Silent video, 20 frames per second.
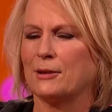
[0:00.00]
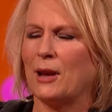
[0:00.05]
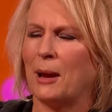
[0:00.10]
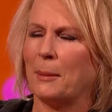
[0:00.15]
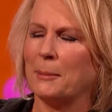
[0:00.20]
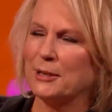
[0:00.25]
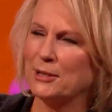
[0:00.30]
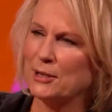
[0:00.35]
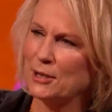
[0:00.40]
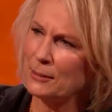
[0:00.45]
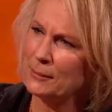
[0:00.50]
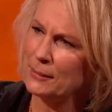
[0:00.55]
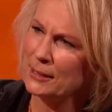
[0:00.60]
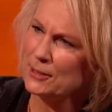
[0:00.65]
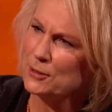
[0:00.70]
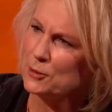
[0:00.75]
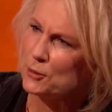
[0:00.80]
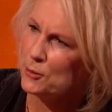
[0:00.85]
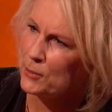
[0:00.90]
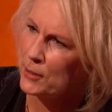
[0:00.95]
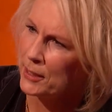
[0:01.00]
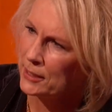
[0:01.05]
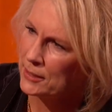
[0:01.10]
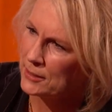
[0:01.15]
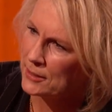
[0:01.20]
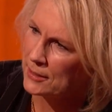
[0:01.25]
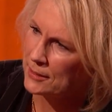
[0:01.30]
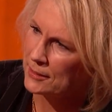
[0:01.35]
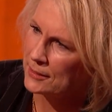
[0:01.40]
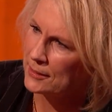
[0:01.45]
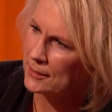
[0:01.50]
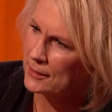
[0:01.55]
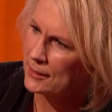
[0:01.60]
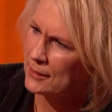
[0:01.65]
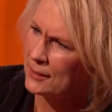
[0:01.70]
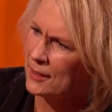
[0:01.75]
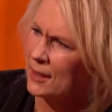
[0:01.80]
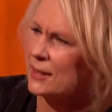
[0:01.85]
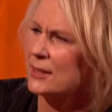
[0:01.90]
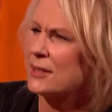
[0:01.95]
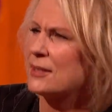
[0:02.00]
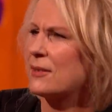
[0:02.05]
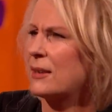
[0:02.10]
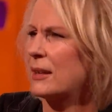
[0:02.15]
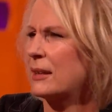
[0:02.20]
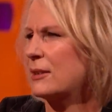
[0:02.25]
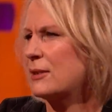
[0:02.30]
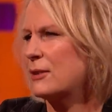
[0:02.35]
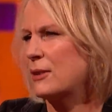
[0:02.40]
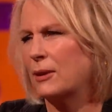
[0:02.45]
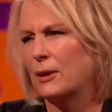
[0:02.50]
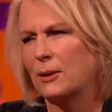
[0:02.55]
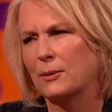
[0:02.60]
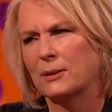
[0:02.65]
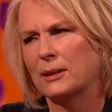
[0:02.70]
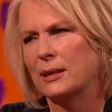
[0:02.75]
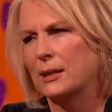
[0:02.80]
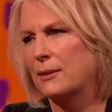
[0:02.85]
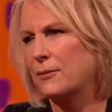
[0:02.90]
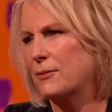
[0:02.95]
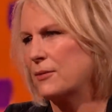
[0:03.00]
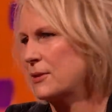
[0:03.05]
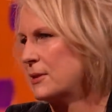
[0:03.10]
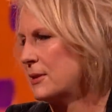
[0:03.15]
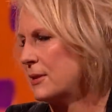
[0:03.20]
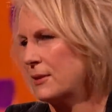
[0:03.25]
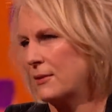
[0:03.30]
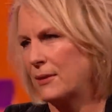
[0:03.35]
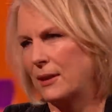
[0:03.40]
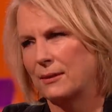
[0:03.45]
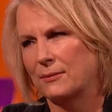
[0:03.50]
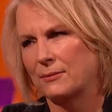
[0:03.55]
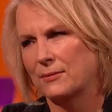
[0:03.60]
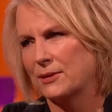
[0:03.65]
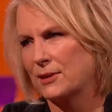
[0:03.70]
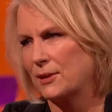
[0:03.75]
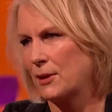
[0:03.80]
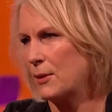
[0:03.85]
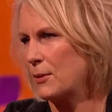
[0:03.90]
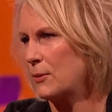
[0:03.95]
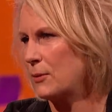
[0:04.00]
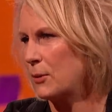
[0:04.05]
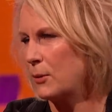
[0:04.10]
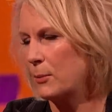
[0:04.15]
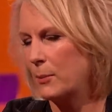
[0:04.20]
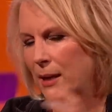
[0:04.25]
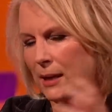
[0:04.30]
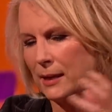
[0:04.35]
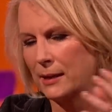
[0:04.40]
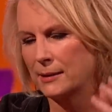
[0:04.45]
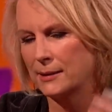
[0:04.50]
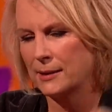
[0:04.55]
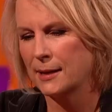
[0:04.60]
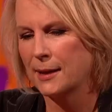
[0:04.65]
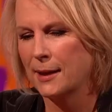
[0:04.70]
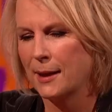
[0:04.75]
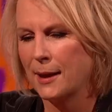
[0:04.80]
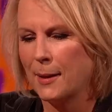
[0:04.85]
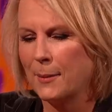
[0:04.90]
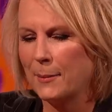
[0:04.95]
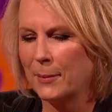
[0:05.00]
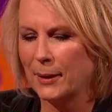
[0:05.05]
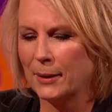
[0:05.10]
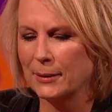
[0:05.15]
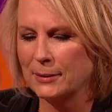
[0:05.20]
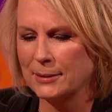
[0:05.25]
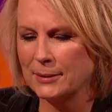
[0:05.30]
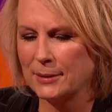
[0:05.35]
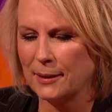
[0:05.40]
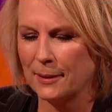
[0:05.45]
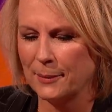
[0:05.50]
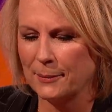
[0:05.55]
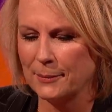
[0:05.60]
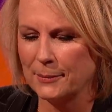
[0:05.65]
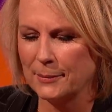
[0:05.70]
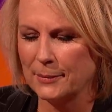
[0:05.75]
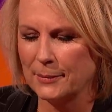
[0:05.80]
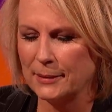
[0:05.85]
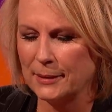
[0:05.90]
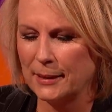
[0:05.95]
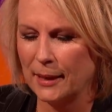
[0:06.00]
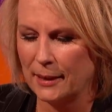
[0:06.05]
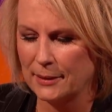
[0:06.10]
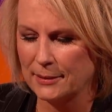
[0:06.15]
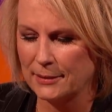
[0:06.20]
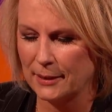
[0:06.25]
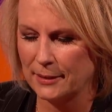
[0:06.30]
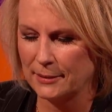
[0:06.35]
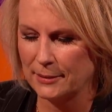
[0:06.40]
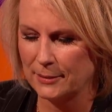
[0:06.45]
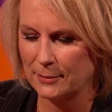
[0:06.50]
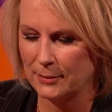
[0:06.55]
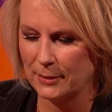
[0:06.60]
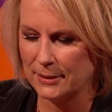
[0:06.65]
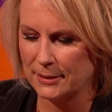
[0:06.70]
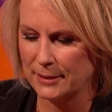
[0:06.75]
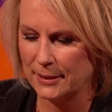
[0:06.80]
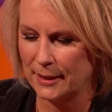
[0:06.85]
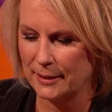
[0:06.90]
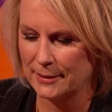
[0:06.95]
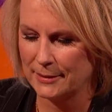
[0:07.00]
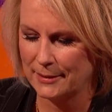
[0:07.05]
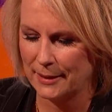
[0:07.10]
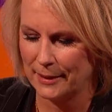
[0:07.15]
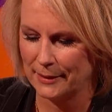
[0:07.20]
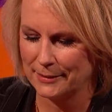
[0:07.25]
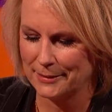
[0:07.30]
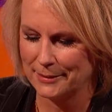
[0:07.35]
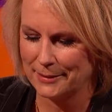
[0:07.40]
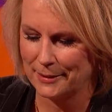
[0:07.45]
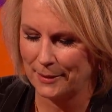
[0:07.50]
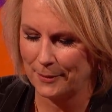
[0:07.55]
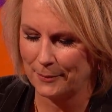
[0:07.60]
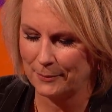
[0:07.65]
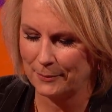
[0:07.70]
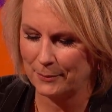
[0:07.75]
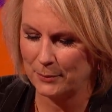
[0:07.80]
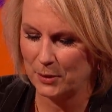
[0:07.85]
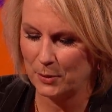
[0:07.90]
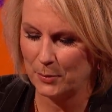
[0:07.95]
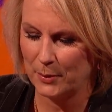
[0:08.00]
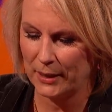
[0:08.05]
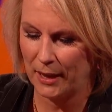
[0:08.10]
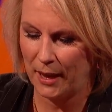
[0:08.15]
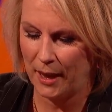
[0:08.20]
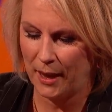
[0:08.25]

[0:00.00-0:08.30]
I mean, generally drawings and nice things, you know, gifts that they've sewn or made. But, yes, I did once get sent pubic